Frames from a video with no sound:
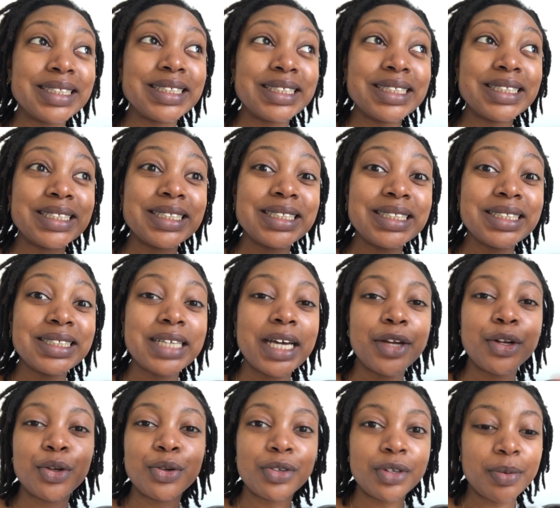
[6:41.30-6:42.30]
uh,
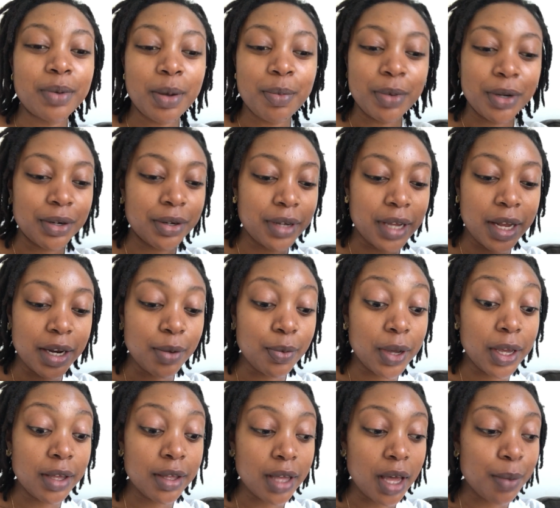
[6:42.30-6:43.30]
I don't remember.
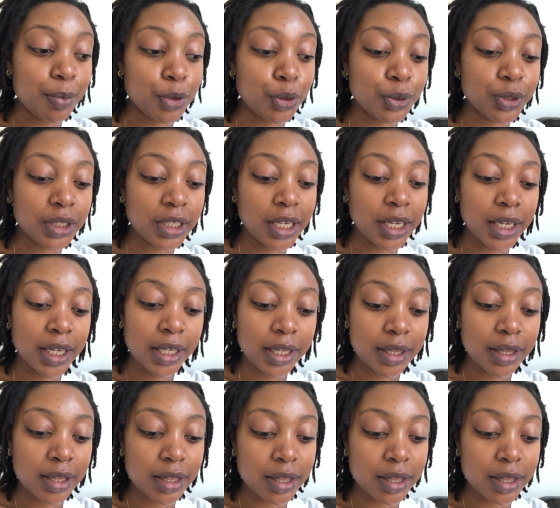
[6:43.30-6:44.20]
Anyway, I'm using